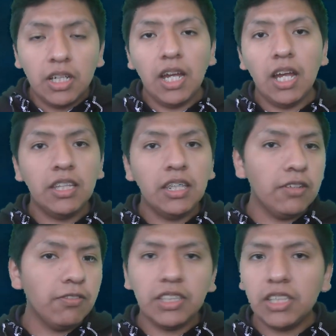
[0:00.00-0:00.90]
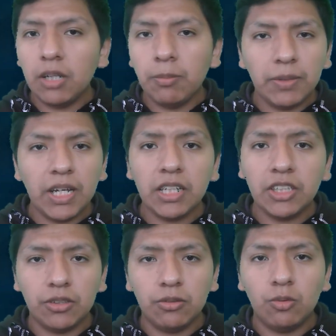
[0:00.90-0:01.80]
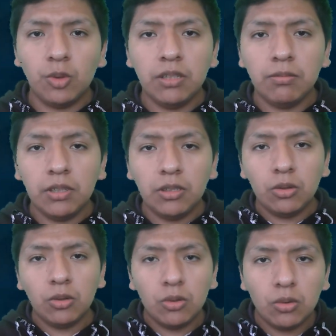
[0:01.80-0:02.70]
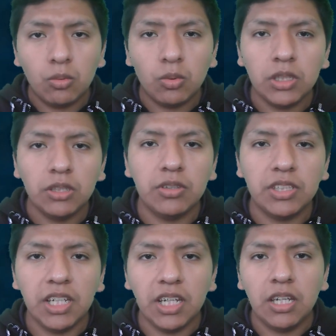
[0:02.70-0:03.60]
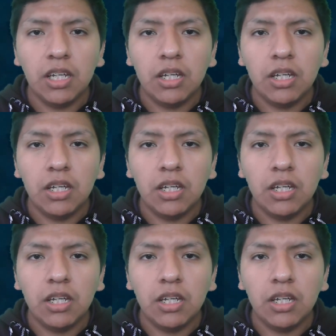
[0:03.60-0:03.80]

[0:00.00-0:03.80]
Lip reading: a different type of action, whatever you want to say.